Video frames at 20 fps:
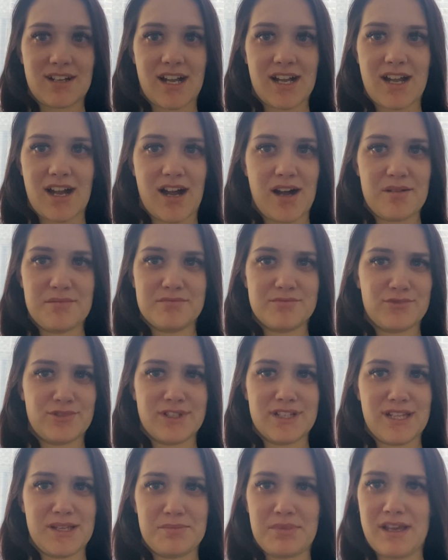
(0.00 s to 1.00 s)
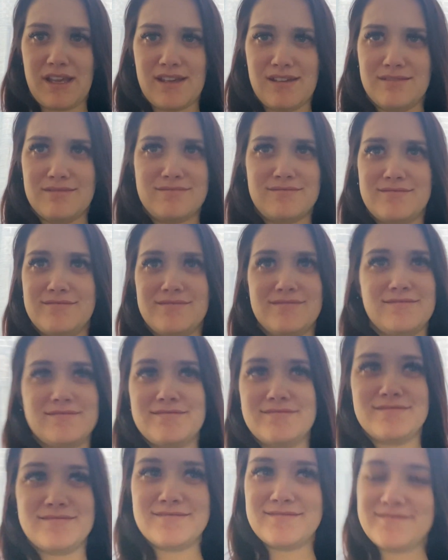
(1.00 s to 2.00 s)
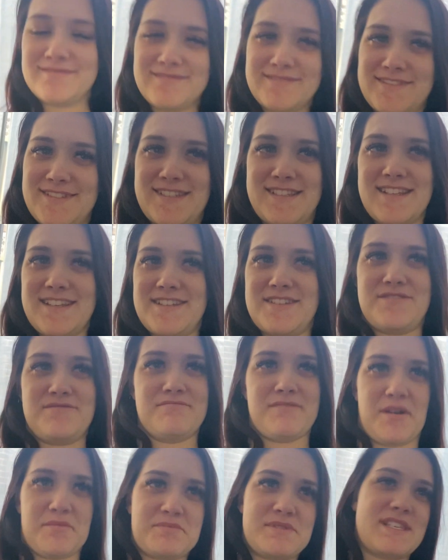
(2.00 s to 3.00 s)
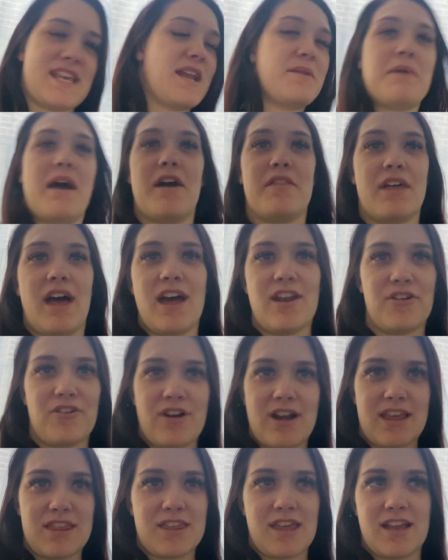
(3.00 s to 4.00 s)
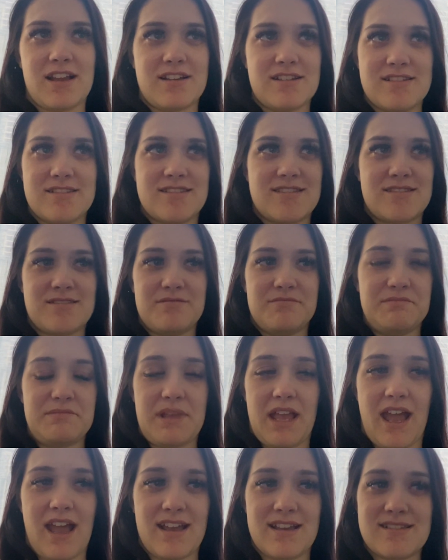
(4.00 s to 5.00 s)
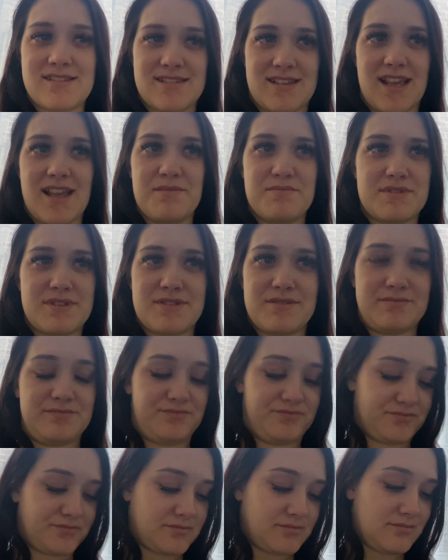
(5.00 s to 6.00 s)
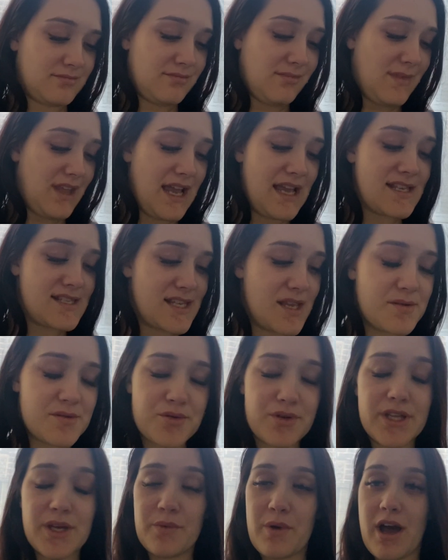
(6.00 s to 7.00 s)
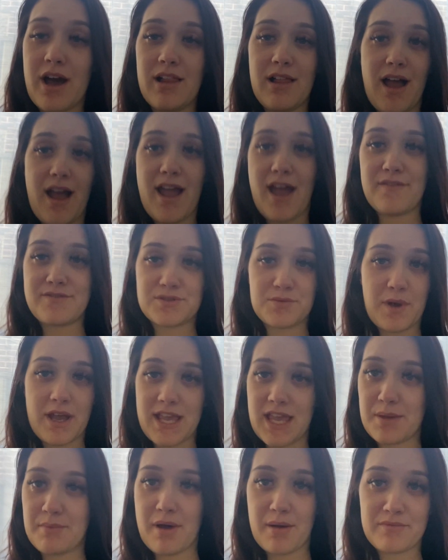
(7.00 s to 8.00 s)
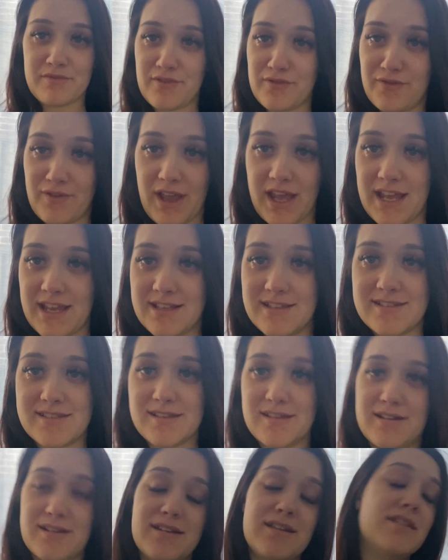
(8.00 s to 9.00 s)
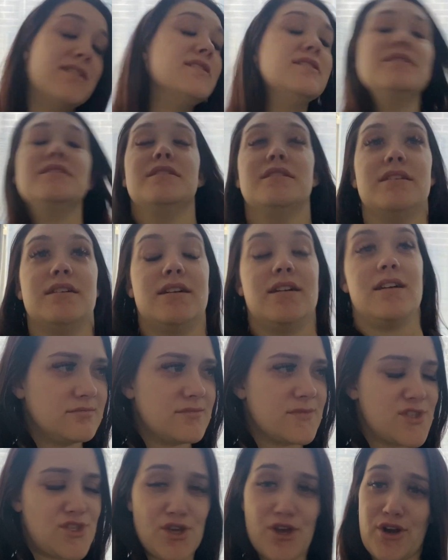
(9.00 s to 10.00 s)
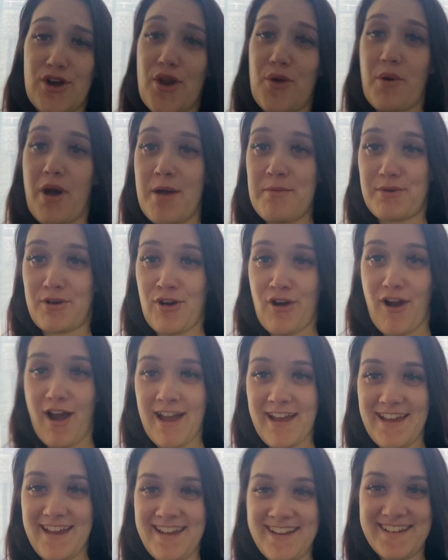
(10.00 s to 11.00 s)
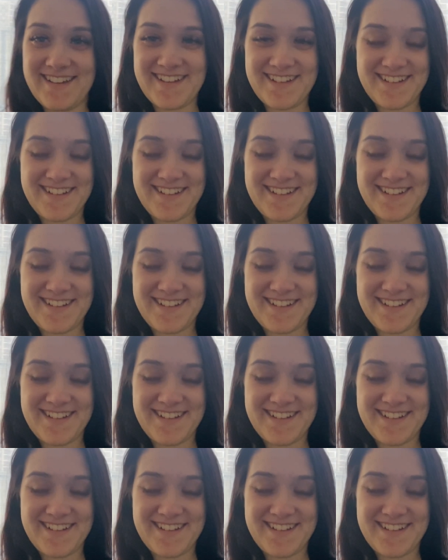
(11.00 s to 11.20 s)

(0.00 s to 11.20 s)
can't really be upset about that or anything, because, yeah, he sleeps really well. I have to wake him up for feeds, and so I don't know why I'm crying.